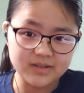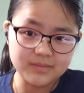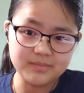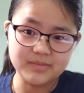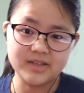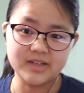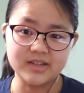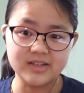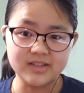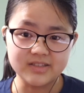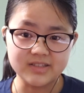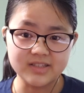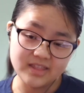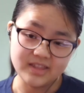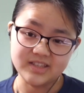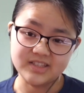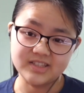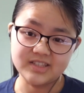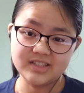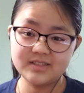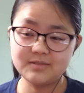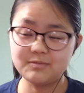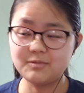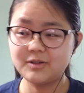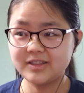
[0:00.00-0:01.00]
because this
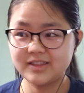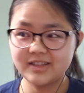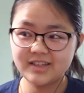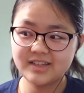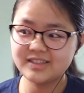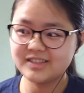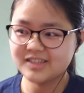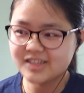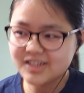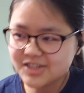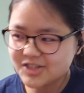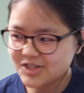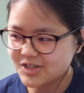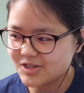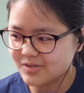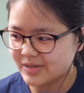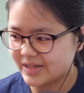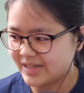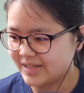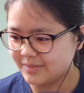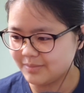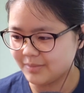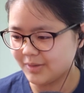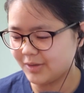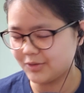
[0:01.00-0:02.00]
is what they teach you
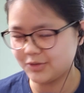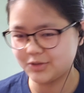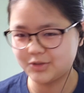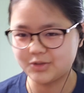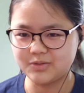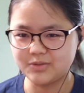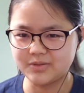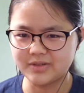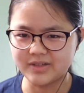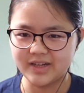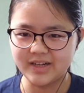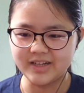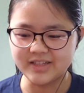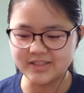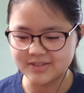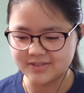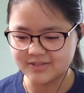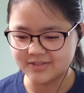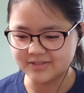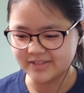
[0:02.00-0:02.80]
in middle school and high school.